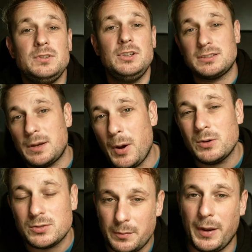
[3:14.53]
You're
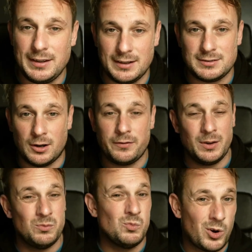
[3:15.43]
supposed to pay this off
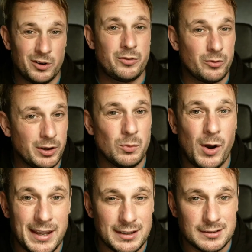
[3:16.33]
in one of three
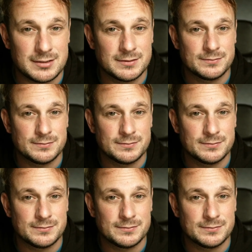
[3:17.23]
ways.